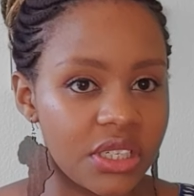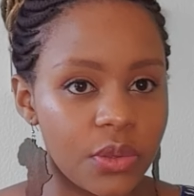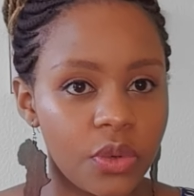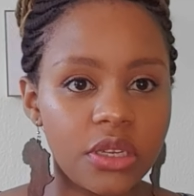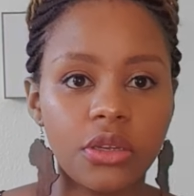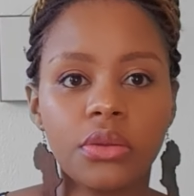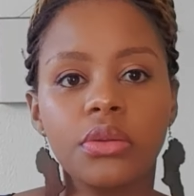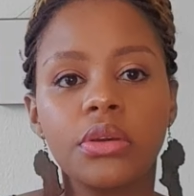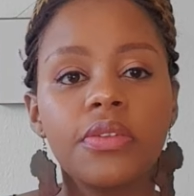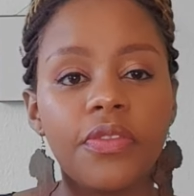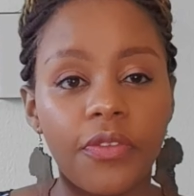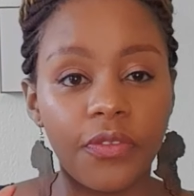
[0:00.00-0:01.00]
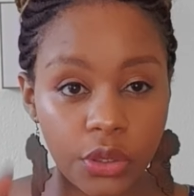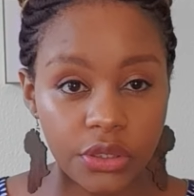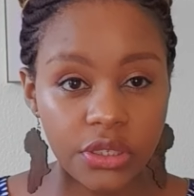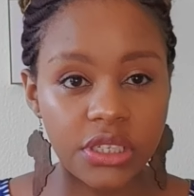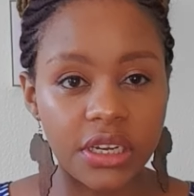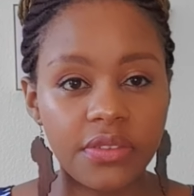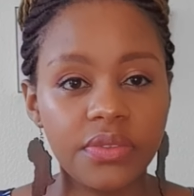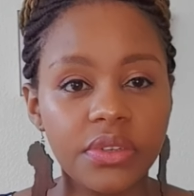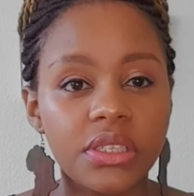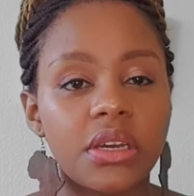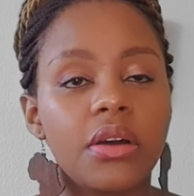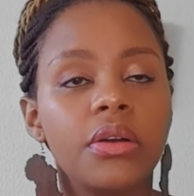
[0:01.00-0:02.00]
Whether you're looking for volunteer
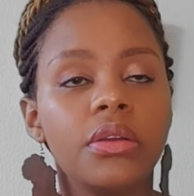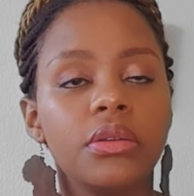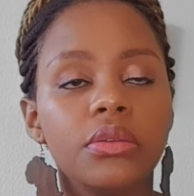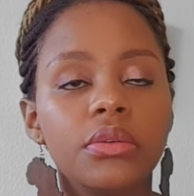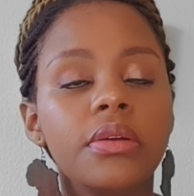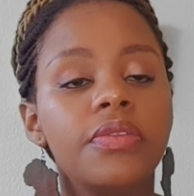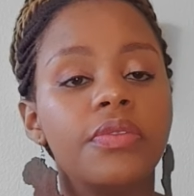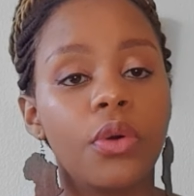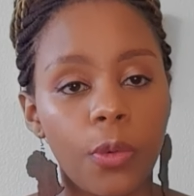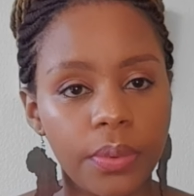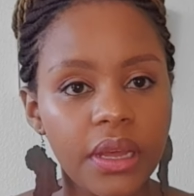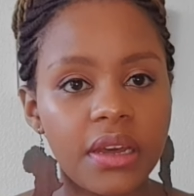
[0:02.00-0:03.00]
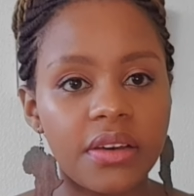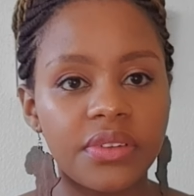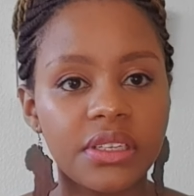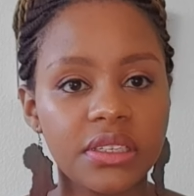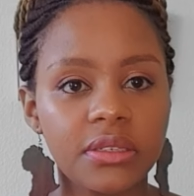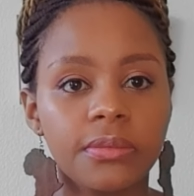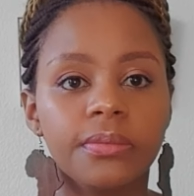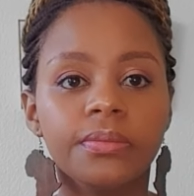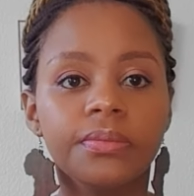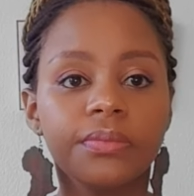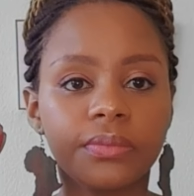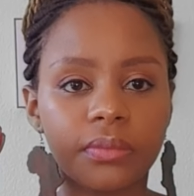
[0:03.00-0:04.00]
visa or you're looking for au pair visa,
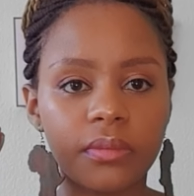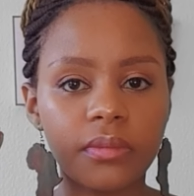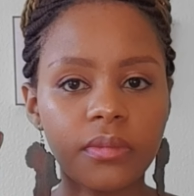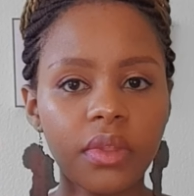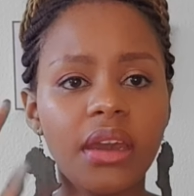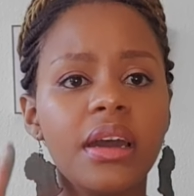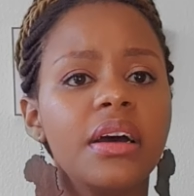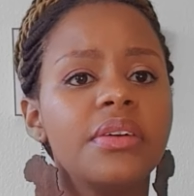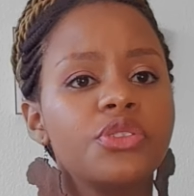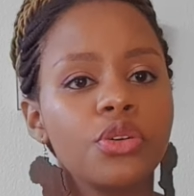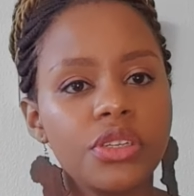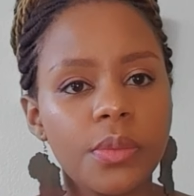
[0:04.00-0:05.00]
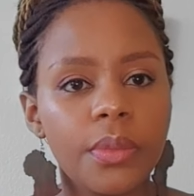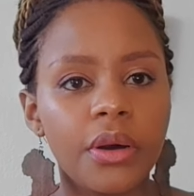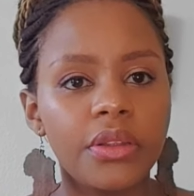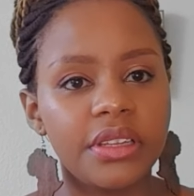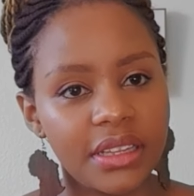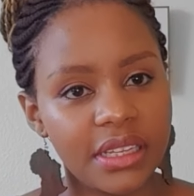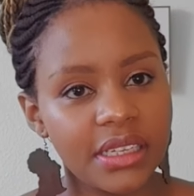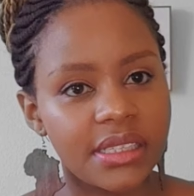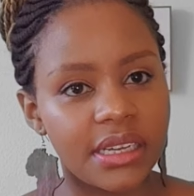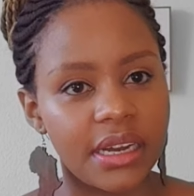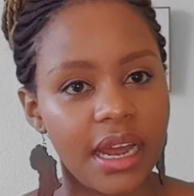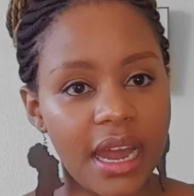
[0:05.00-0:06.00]
I have talked about the things
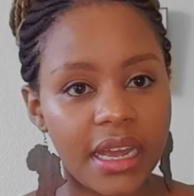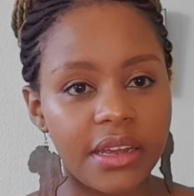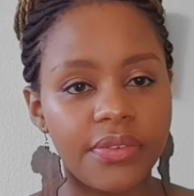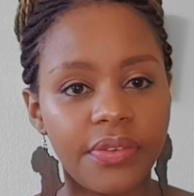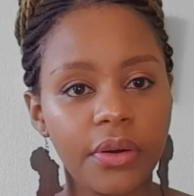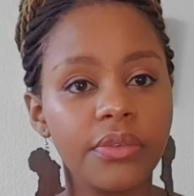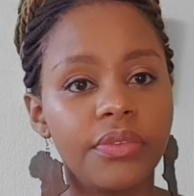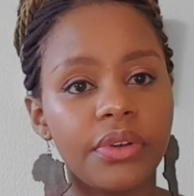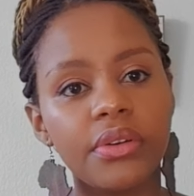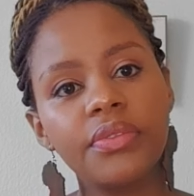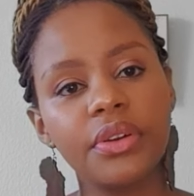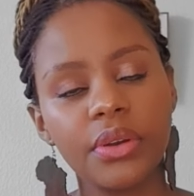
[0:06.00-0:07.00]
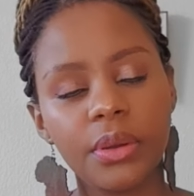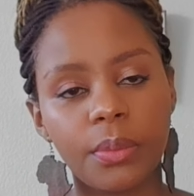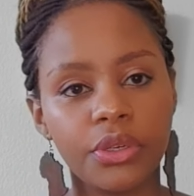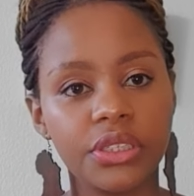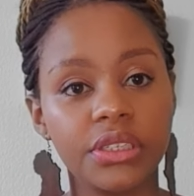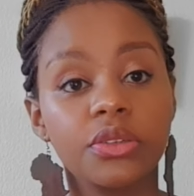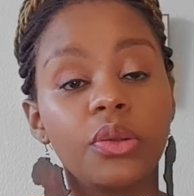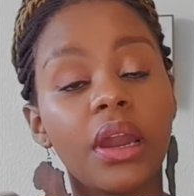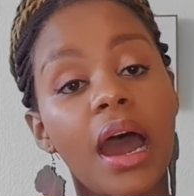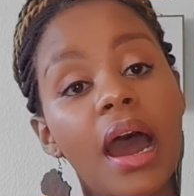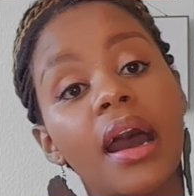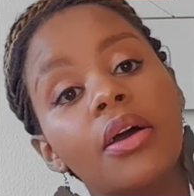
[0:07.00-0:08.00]
that I found very, very important on
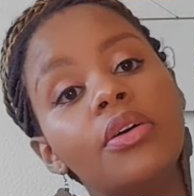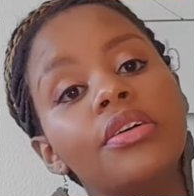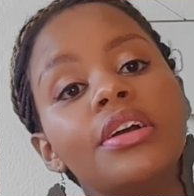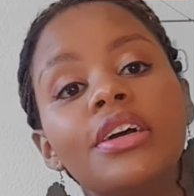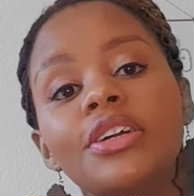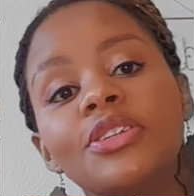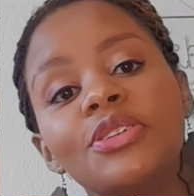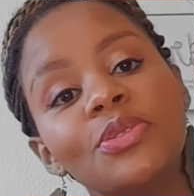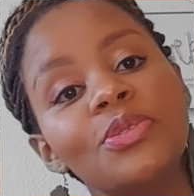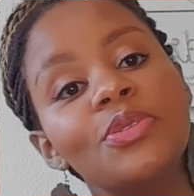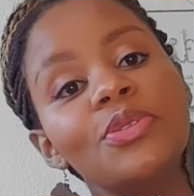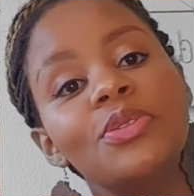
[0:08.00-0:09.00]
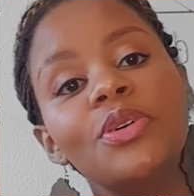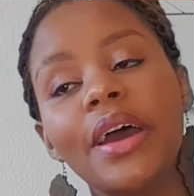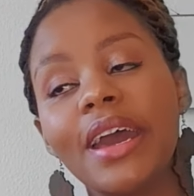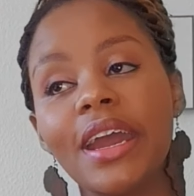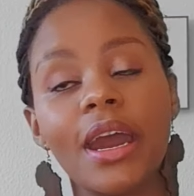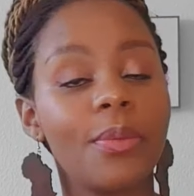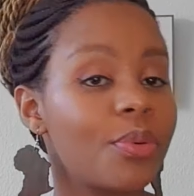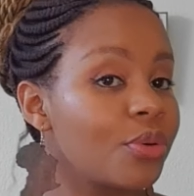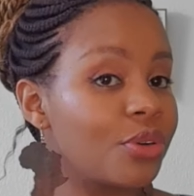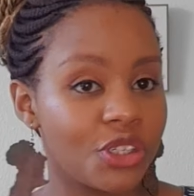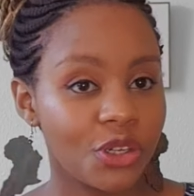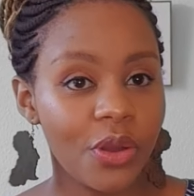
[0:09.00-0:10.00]
how to
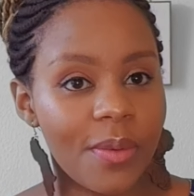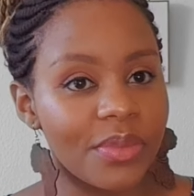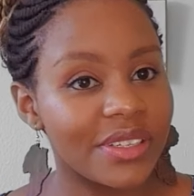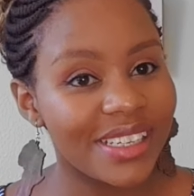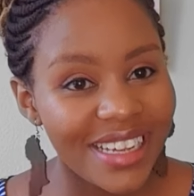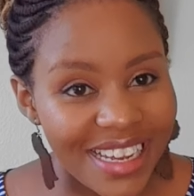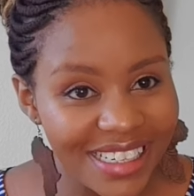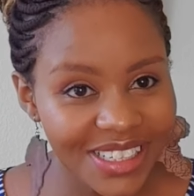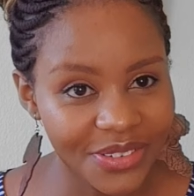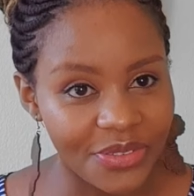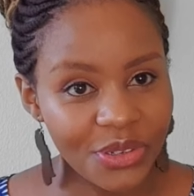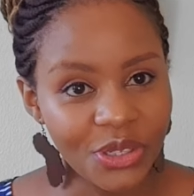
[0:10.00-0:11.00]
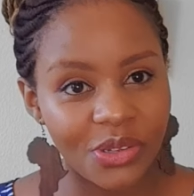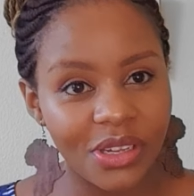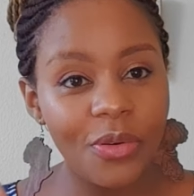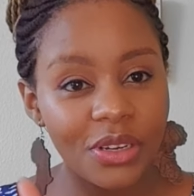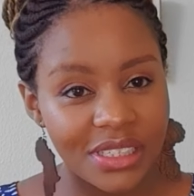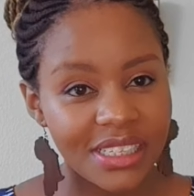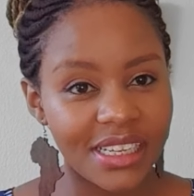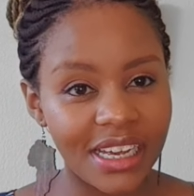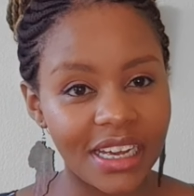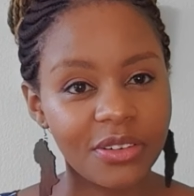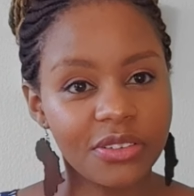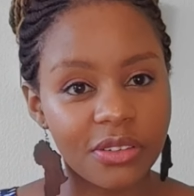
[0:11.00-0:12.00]
approach your embassy interview. So that was the second
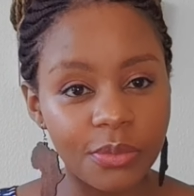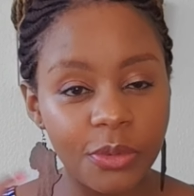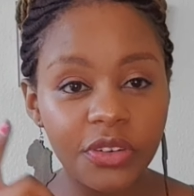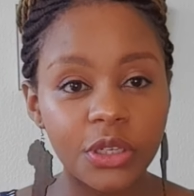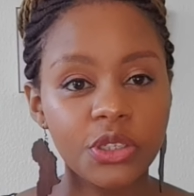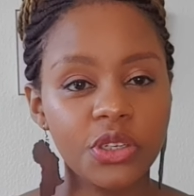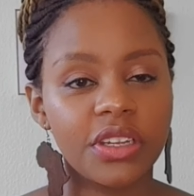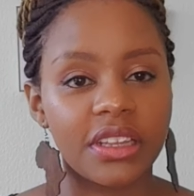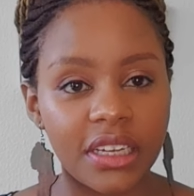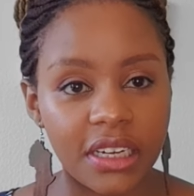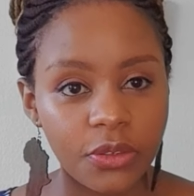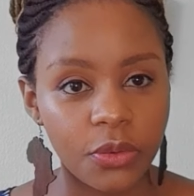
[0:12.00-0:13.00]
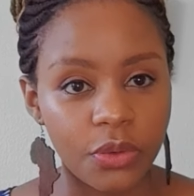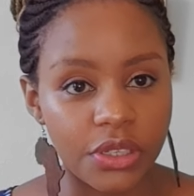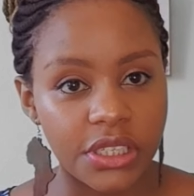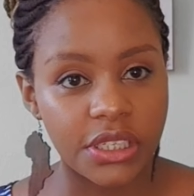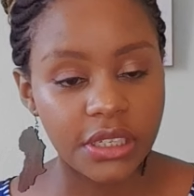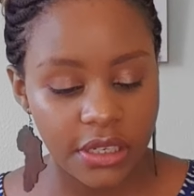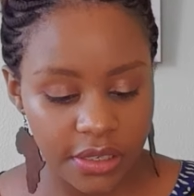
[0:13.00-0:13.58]
question. Moving on to the third question.